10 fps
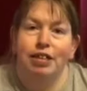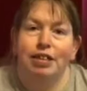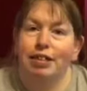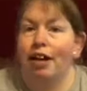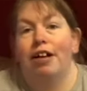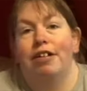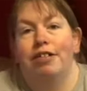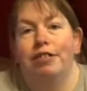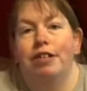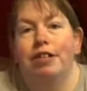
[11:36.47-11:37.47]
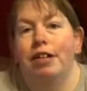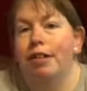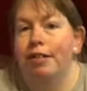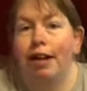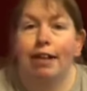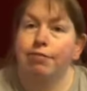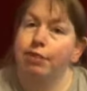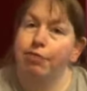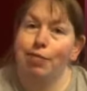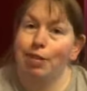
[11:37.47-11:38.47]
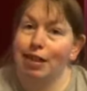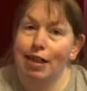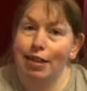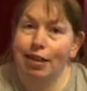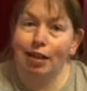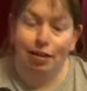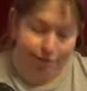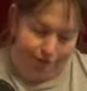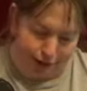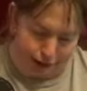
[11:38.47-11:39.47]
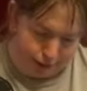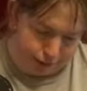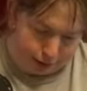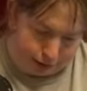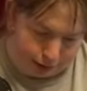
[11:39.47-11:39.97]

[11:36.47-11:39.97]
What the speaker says: So, I have to thank my sister for helping.